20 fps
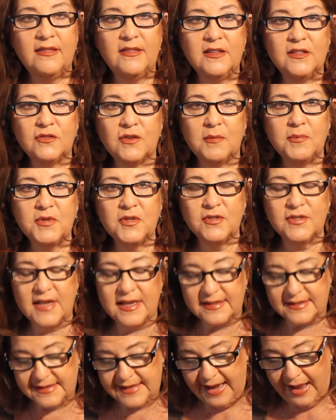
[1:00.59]
the scripture
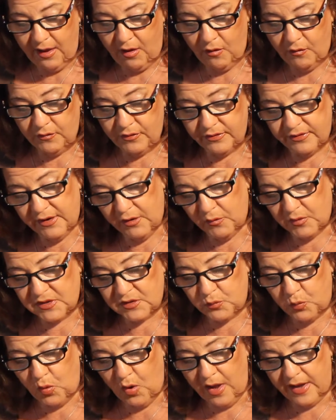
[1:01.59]
says, Now there
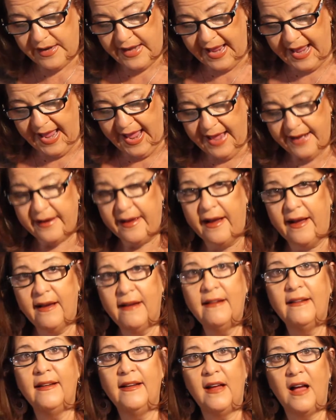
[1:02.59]
was one
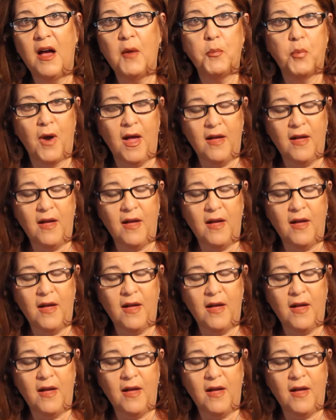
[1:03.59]
Anna, a